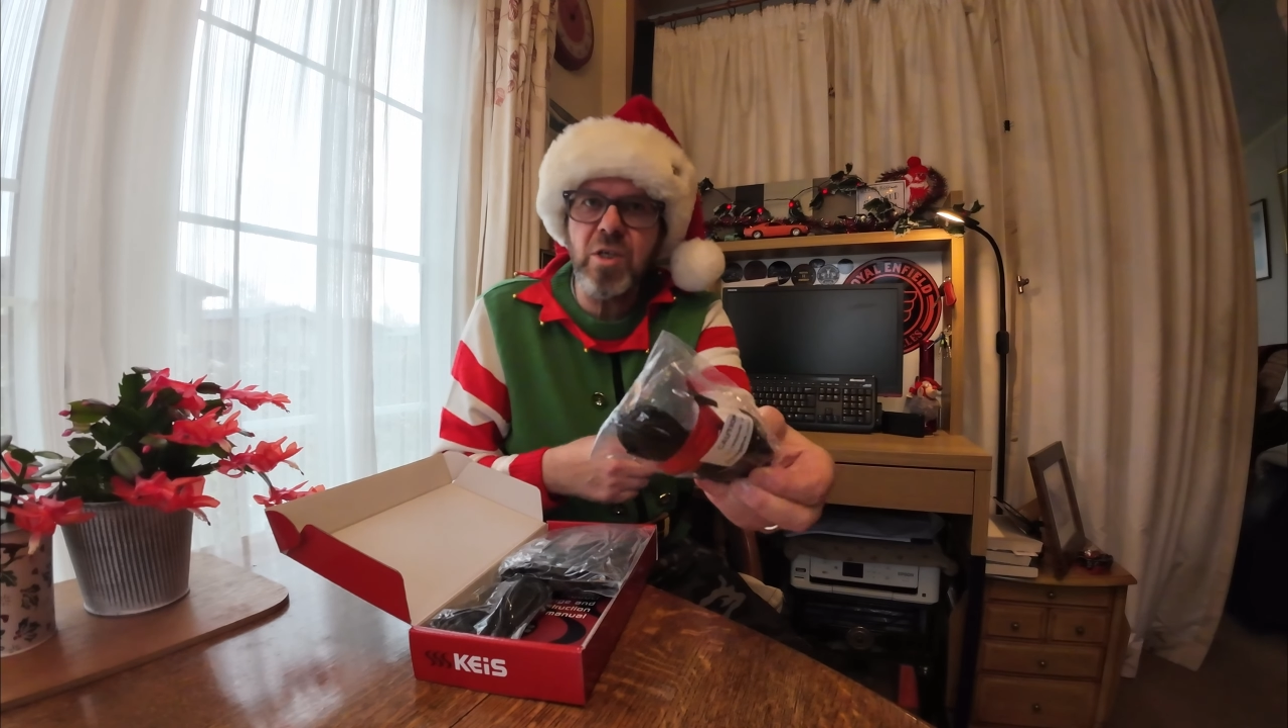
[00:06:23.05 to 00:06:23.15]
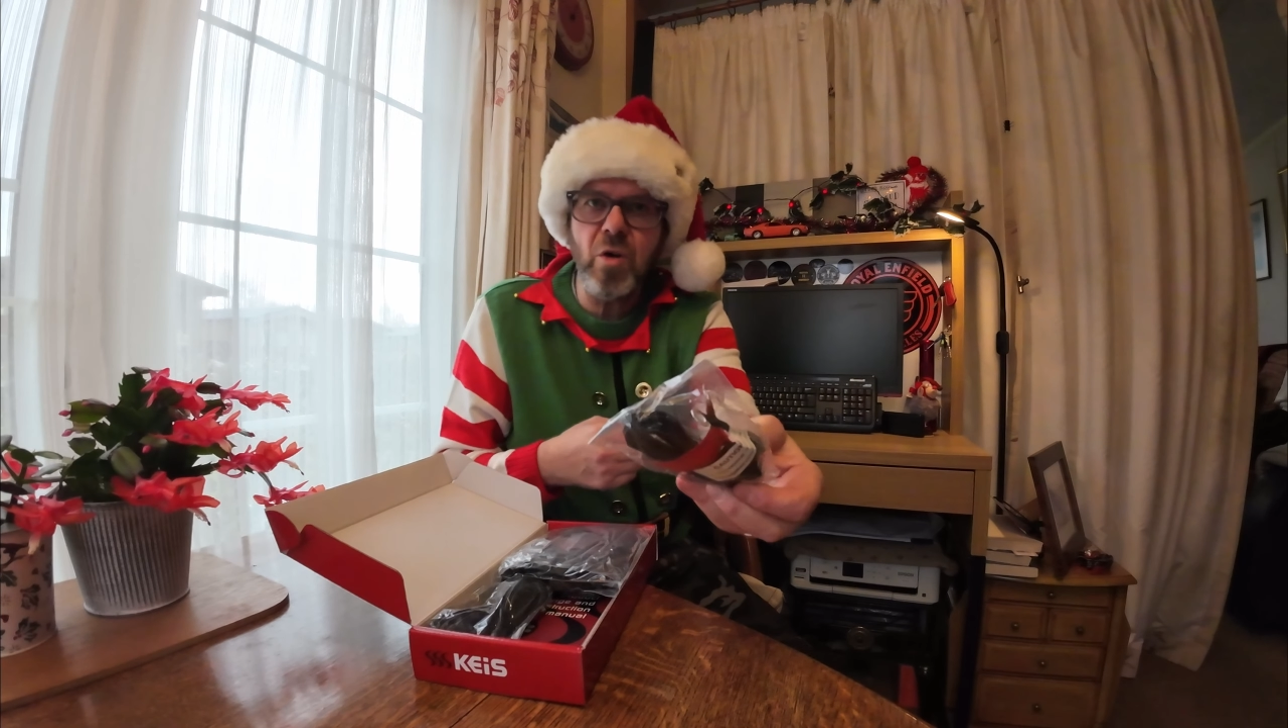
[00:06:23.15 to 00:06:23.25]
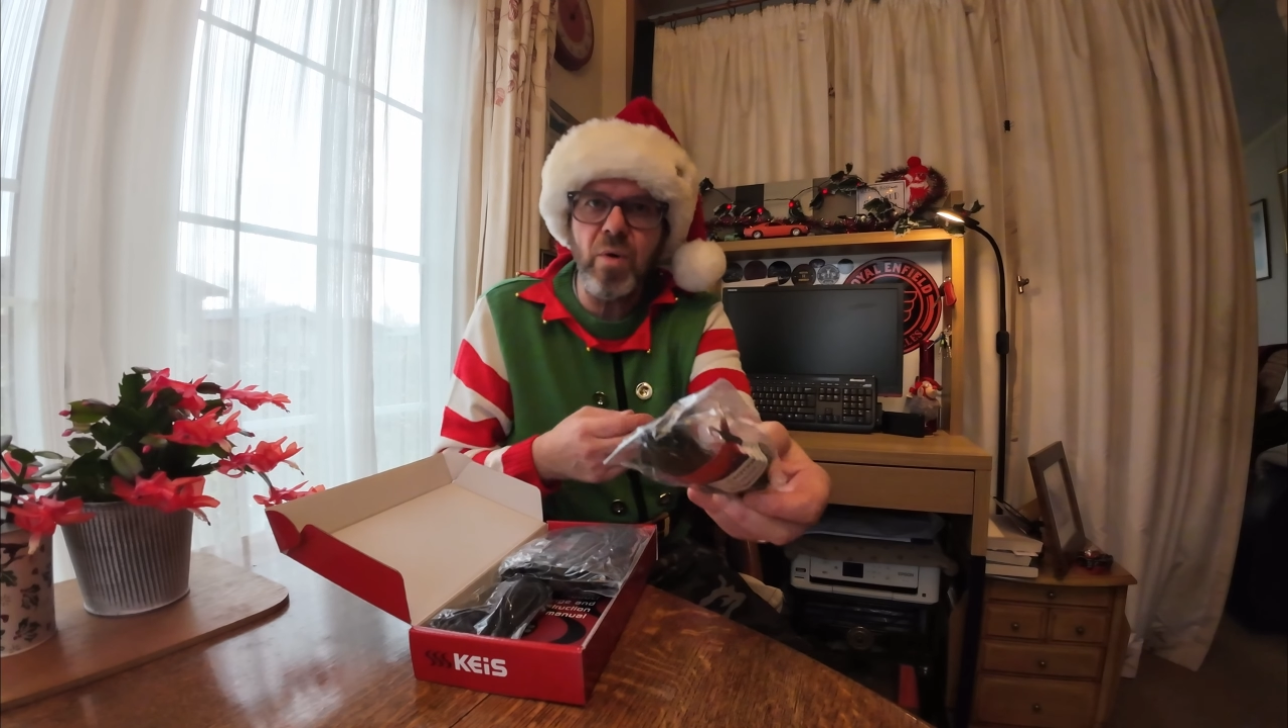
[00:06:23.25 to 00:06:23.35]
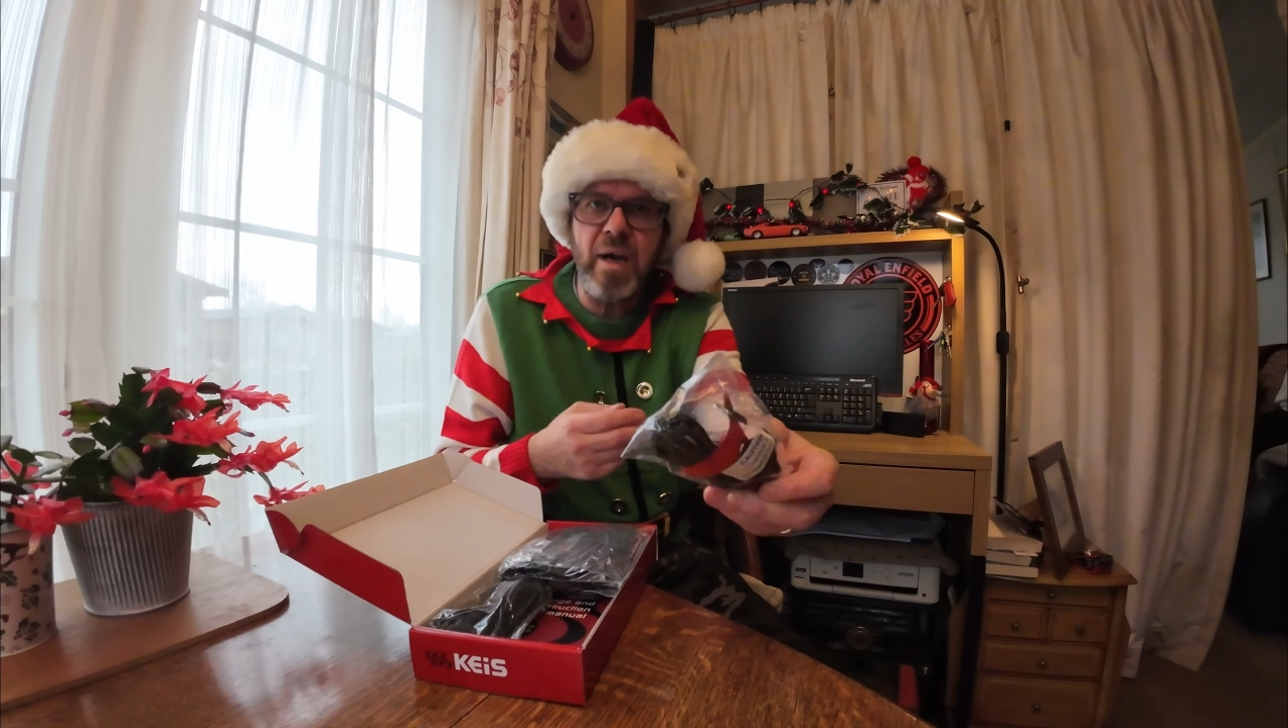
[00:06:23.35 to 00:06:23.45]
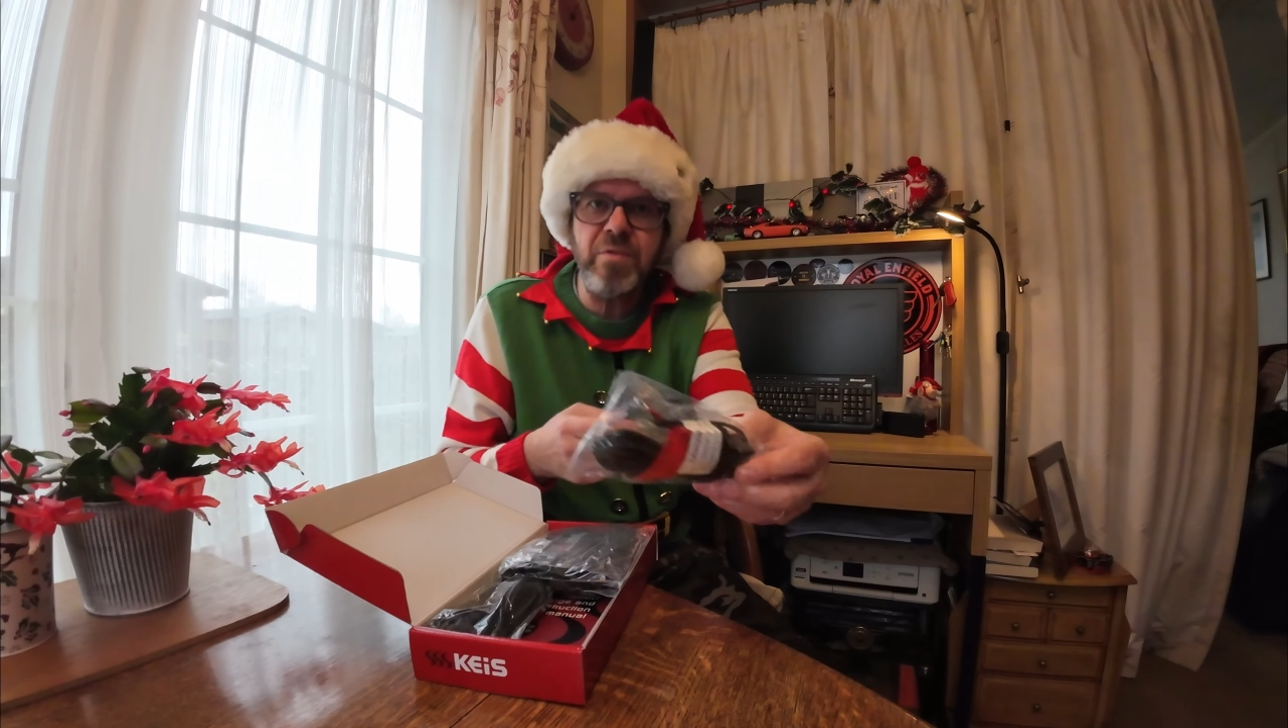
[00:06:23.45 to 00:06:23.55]
you
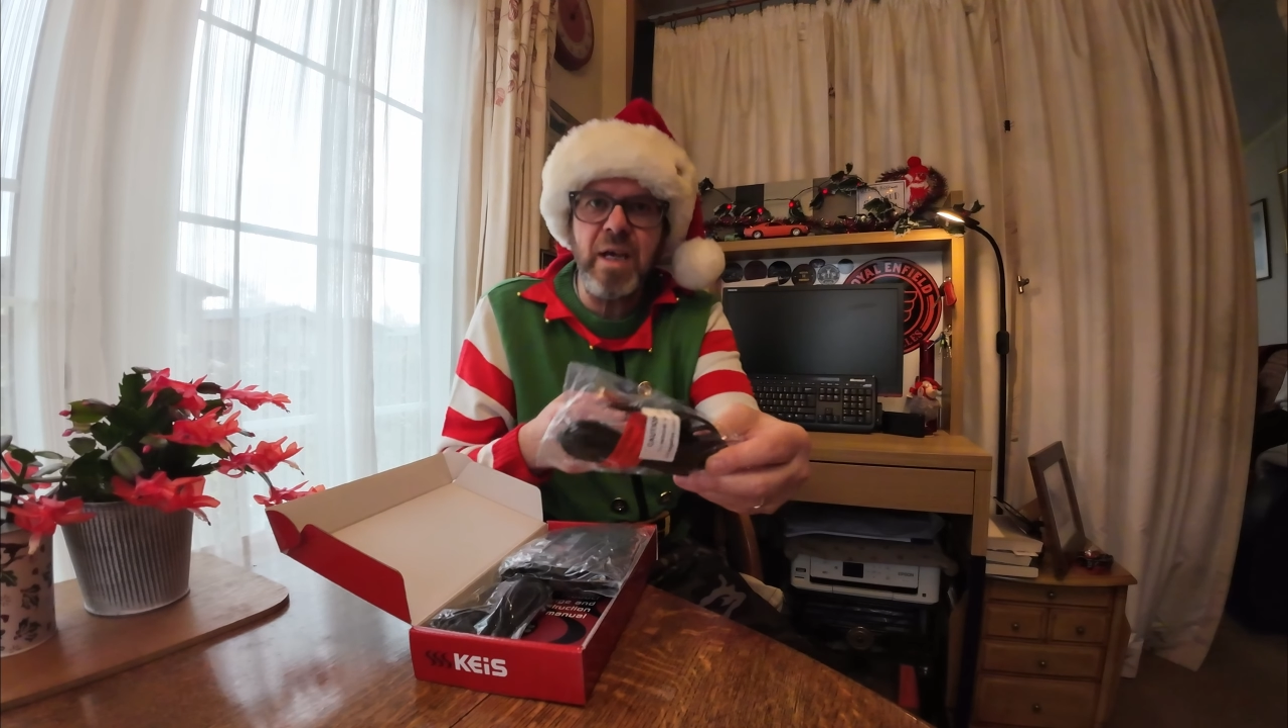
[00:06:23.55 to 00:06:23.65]
don't have